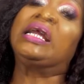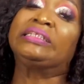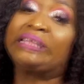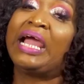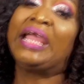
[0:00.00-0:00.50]

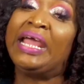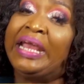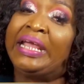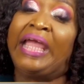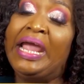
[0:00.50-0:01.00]
anti
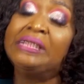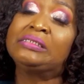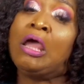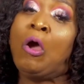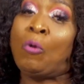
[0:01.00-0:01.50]
and
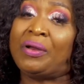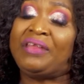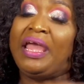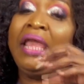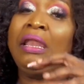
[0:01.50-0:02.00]
against what
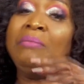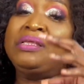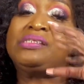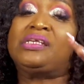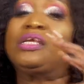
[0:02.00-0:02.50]
the enemy
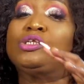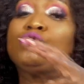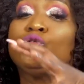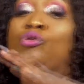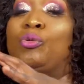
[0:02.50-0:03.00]
is seeking
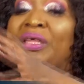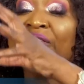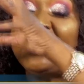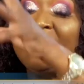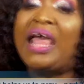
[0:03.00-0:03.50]
to do
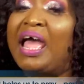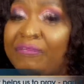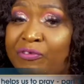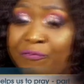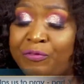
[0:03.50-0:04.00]
in the
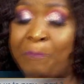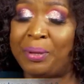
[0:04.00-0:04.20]
lives of the